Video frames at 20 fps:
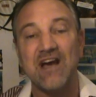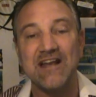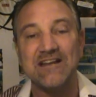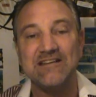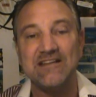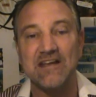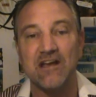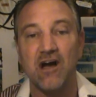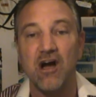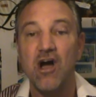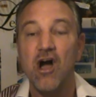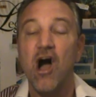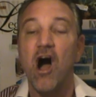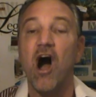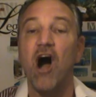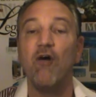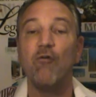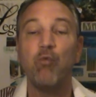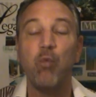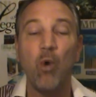idea
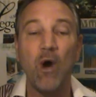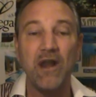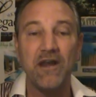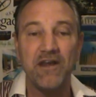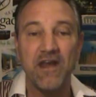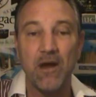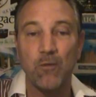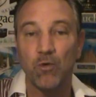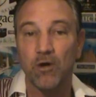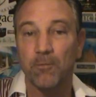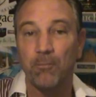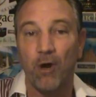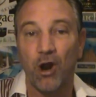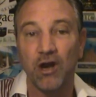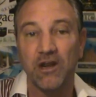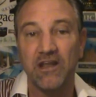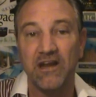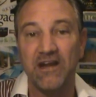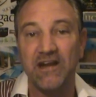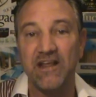of what network
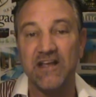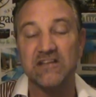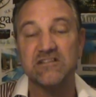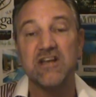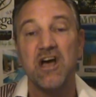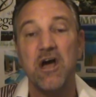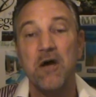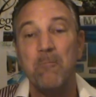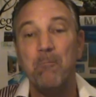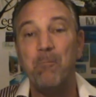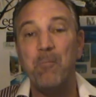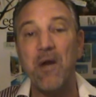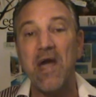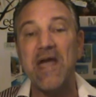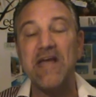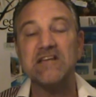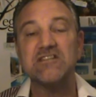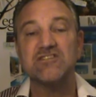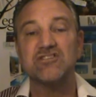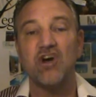marketing is
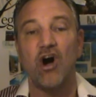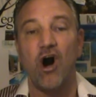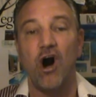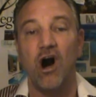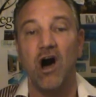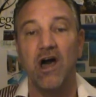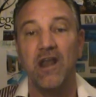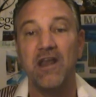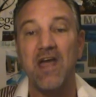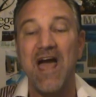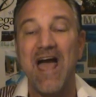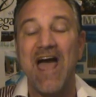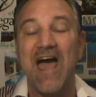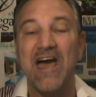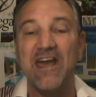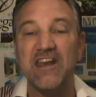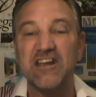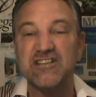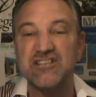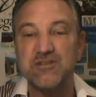based on
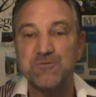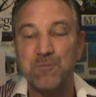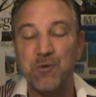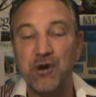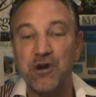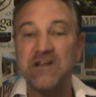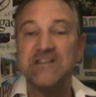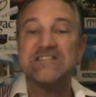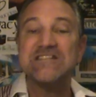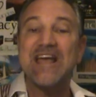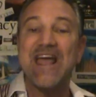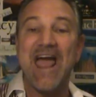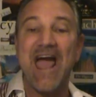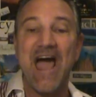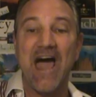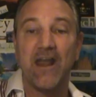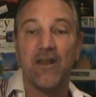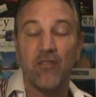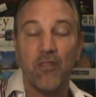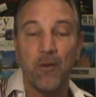an experience they
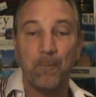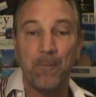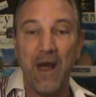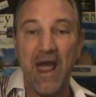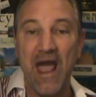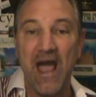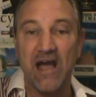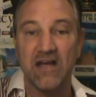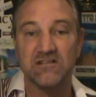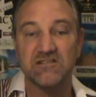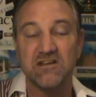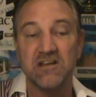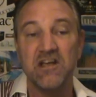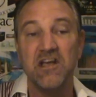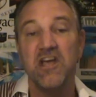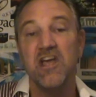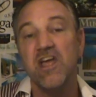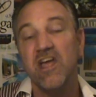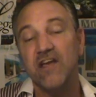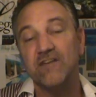had in the past.
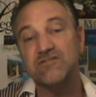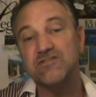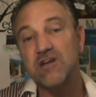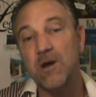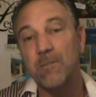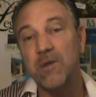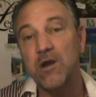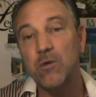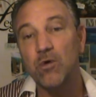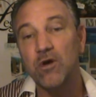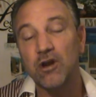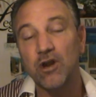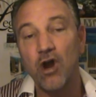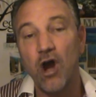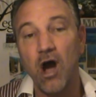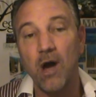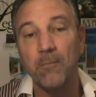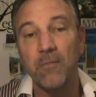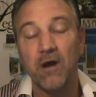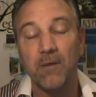If somebody would have
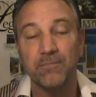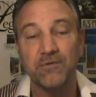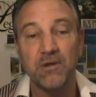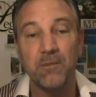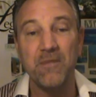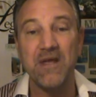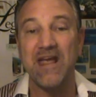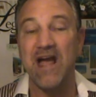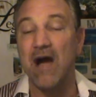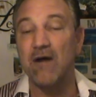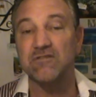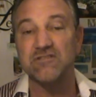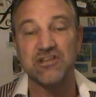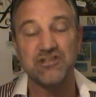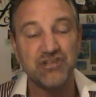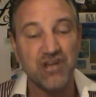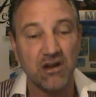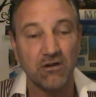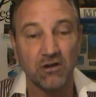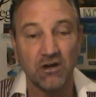come up to me, I was a
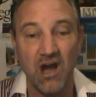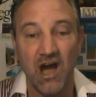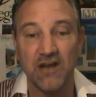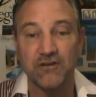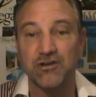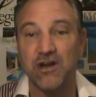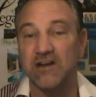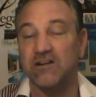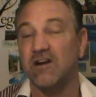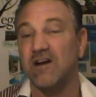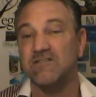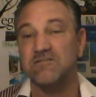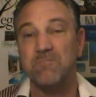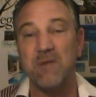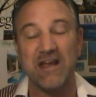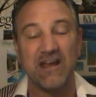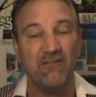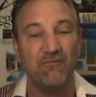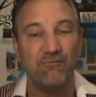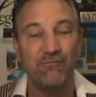general contractor, I was
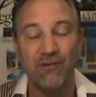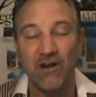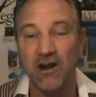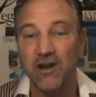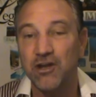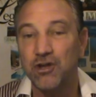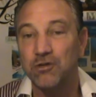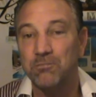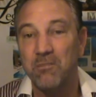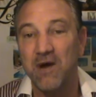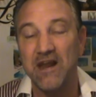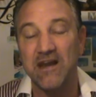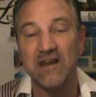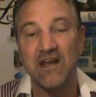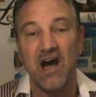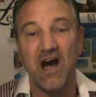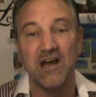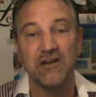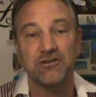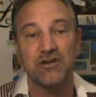making very good money
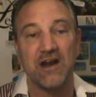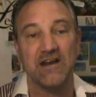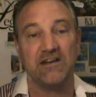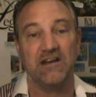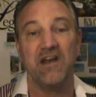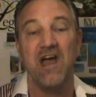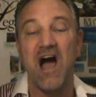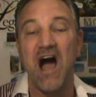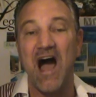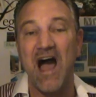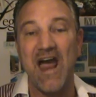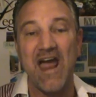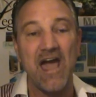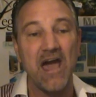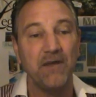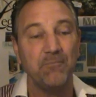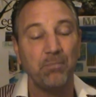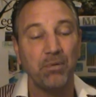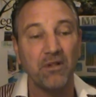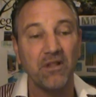contracting, I
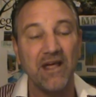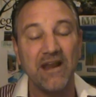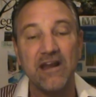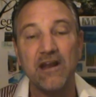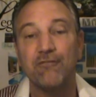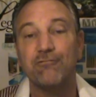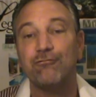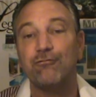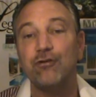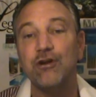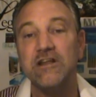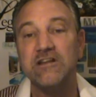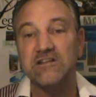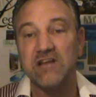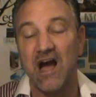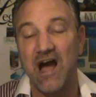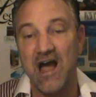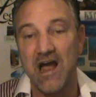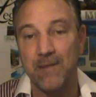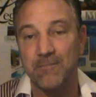had plenty of free
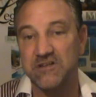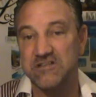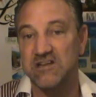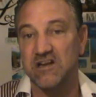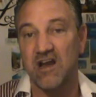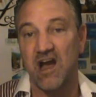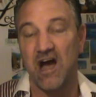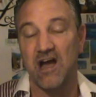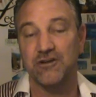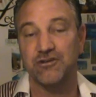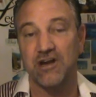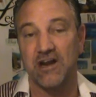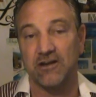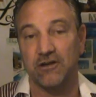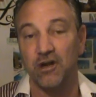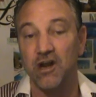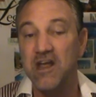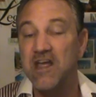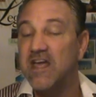time as a contractor.